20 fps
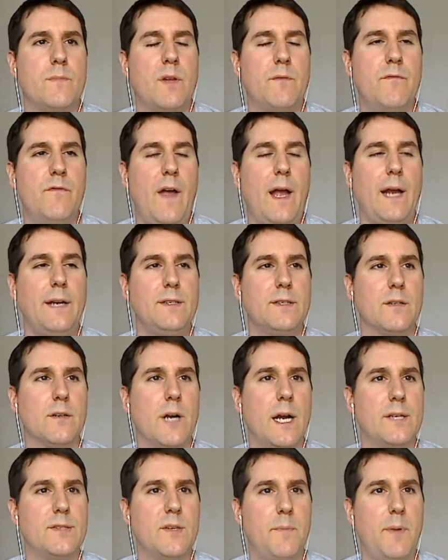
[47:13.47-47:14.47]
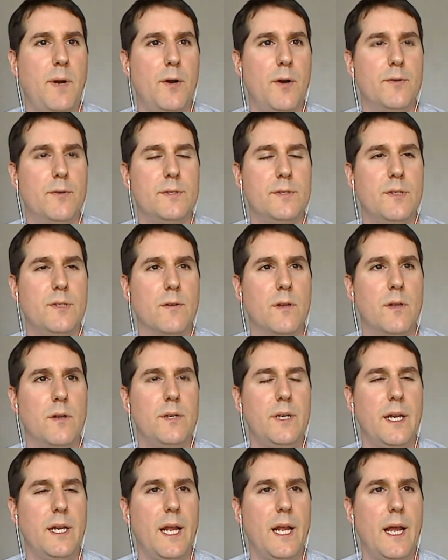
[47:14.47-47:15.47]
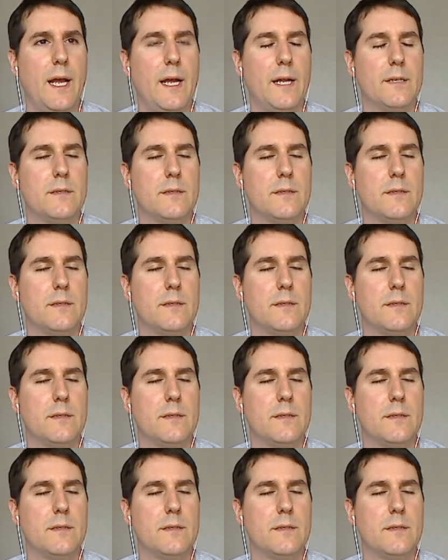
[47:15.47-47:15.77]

vector, I suppose, you're looking at.